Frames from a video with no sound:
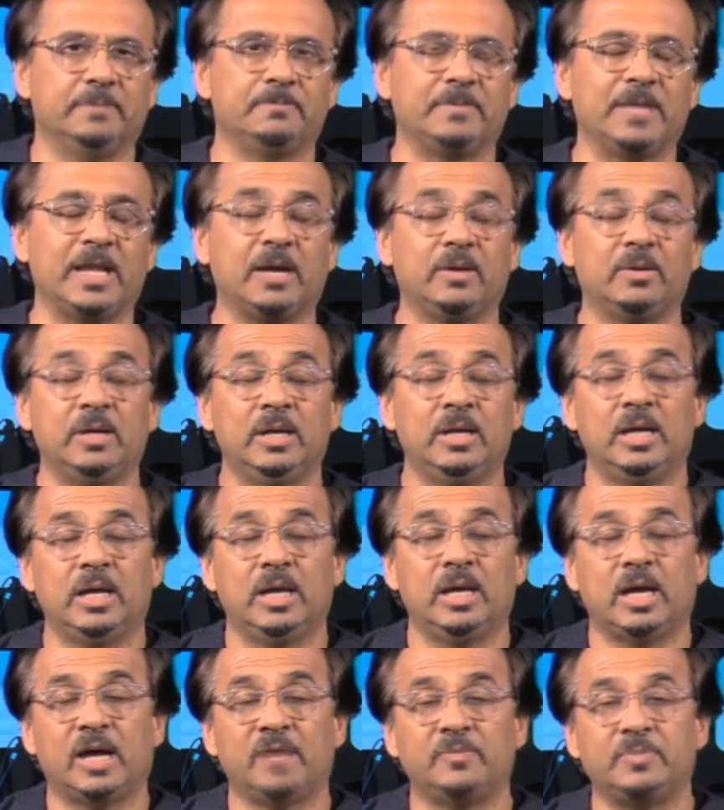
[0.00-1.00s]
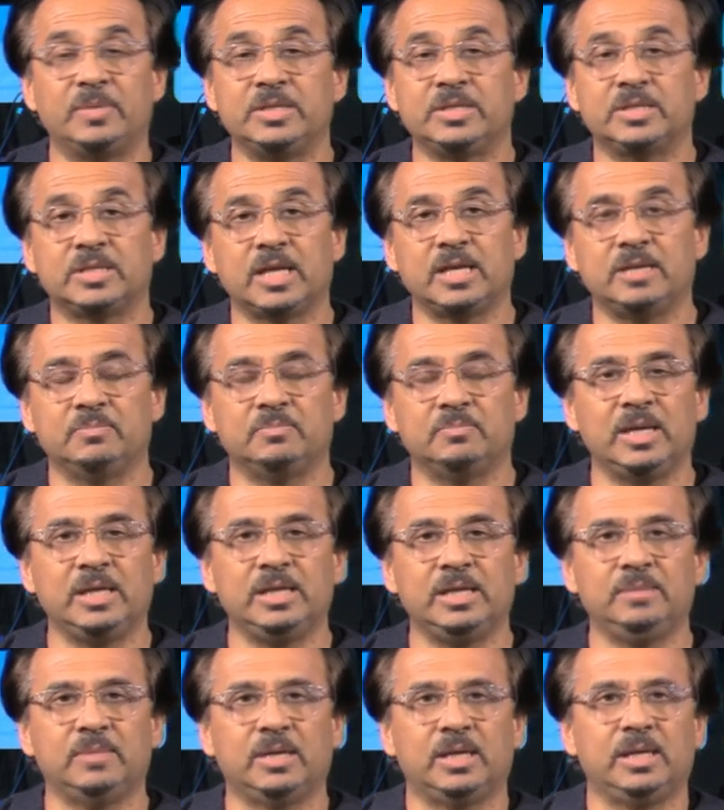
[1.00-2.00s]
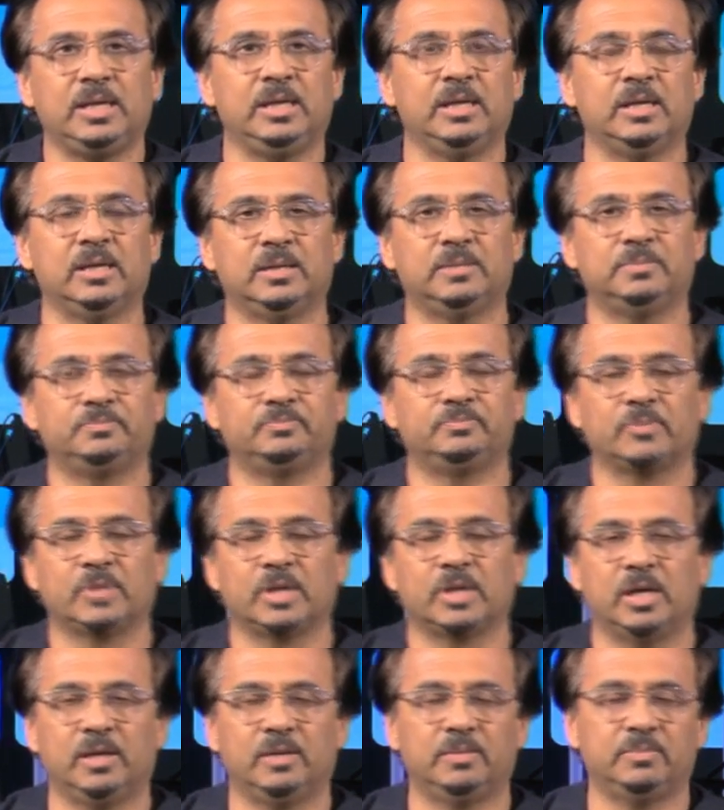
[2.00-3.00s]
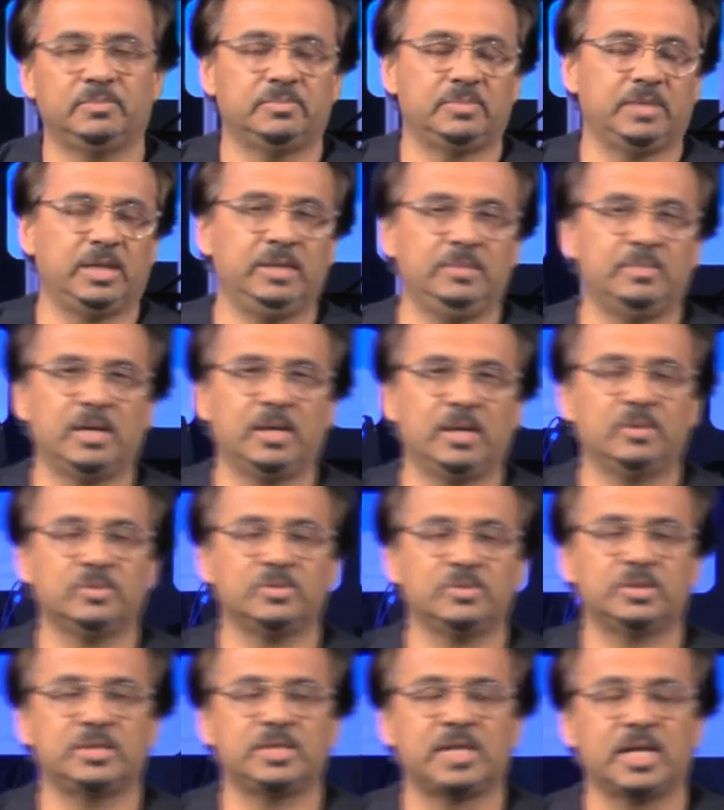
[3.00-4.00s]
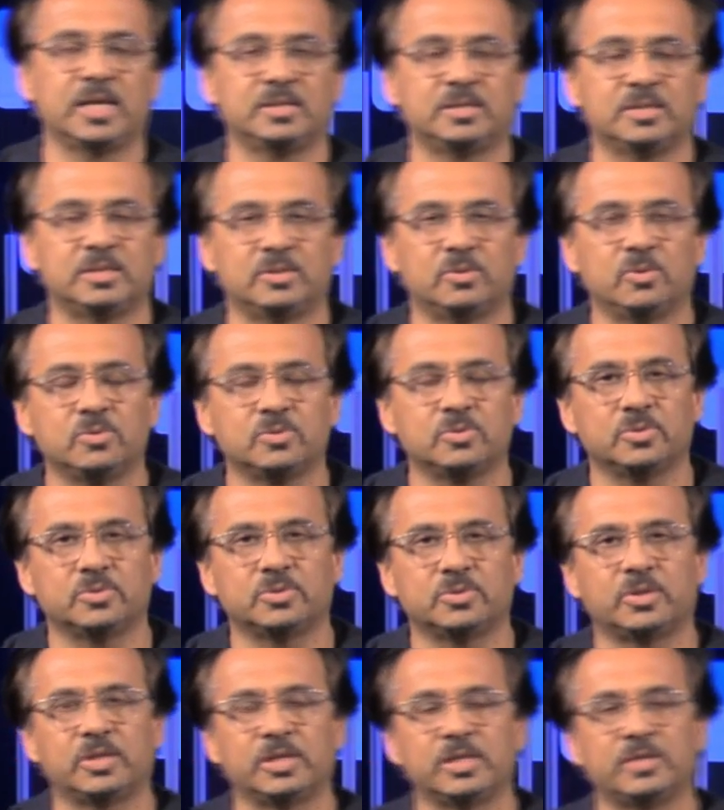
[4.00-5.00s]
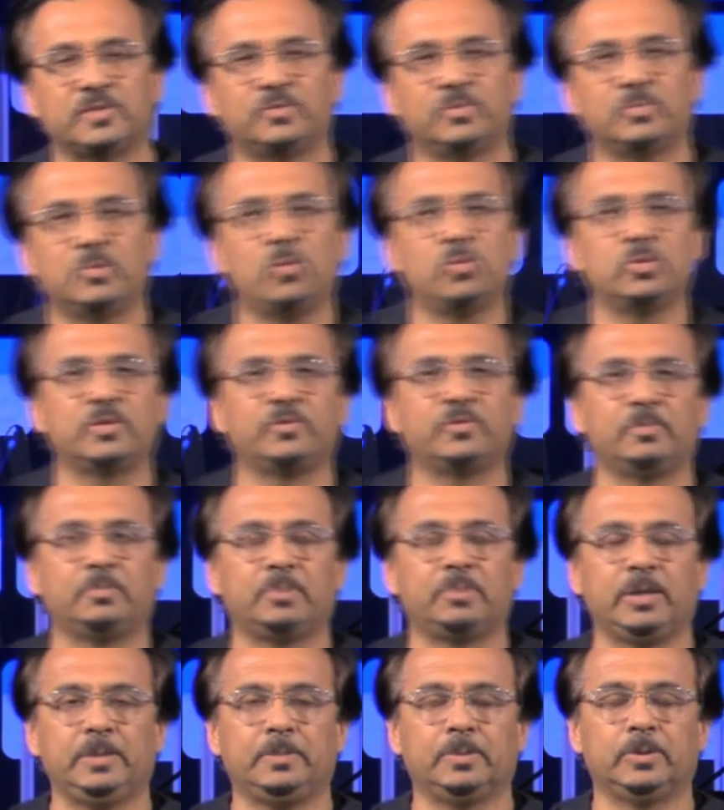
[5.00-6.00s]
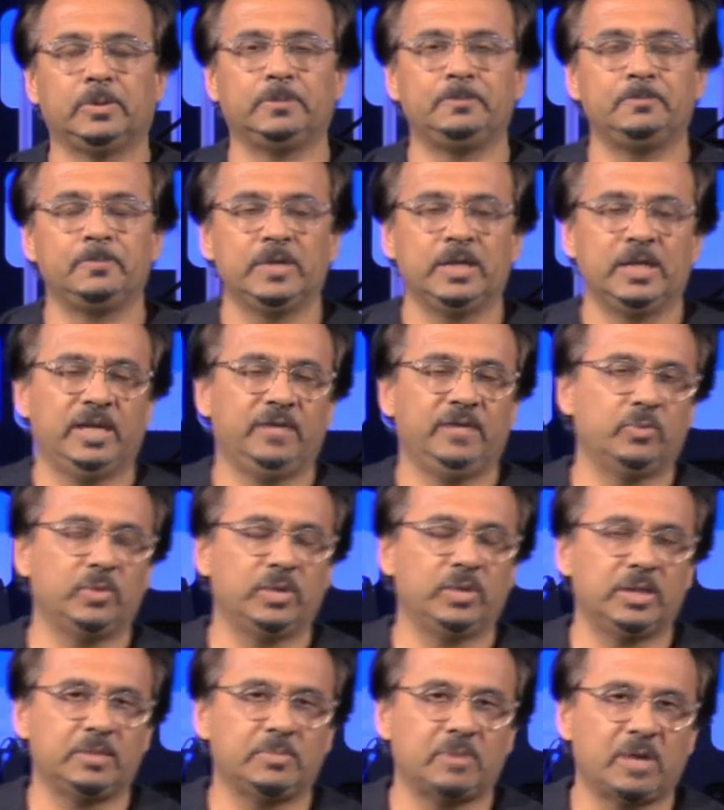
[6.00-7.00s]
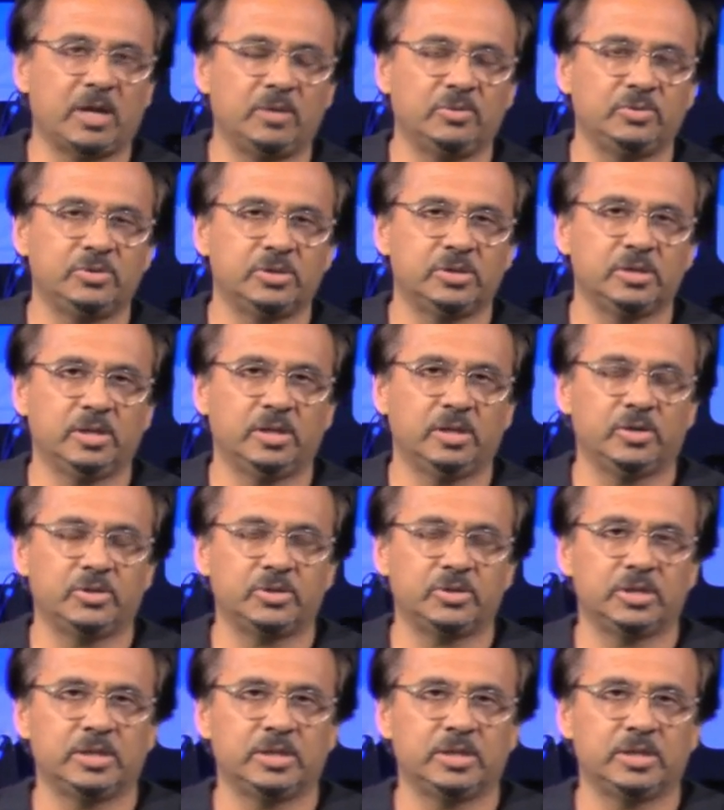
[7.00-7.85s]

Now, I've been sent many, many emails and texts and all sorts of things from all different people, even within my own church.